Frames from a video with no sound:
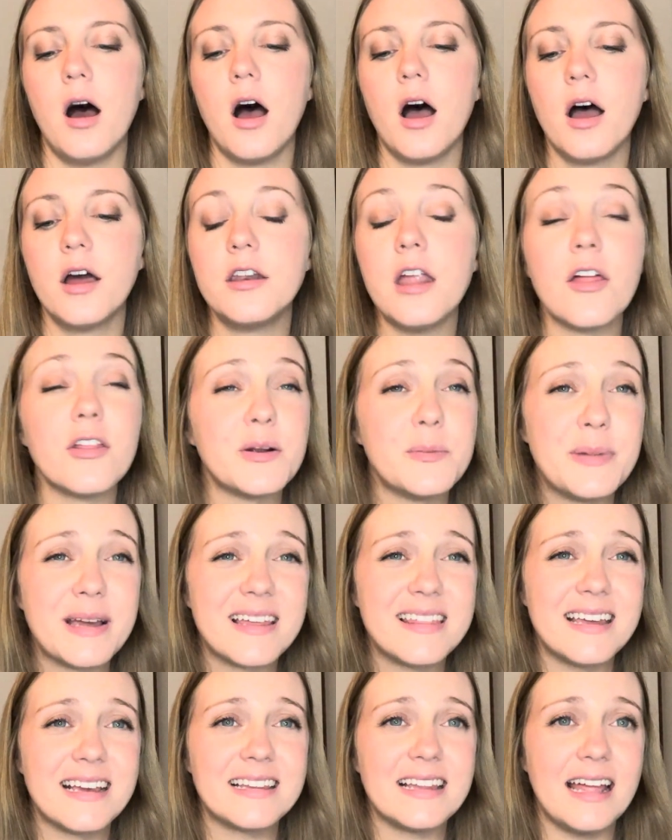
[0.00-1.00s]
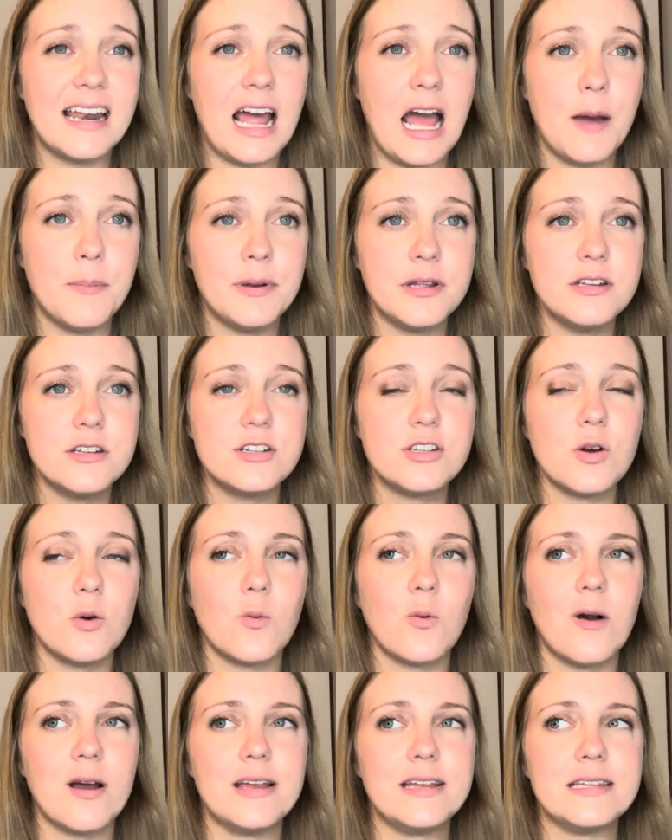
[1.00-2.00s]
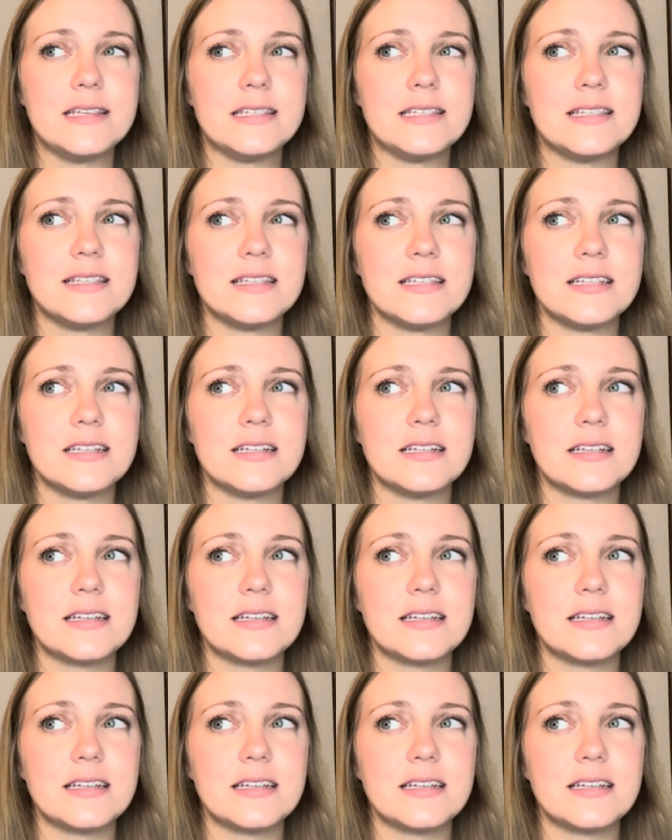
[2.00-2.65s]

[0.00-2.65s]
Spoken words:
Another big thing that happened was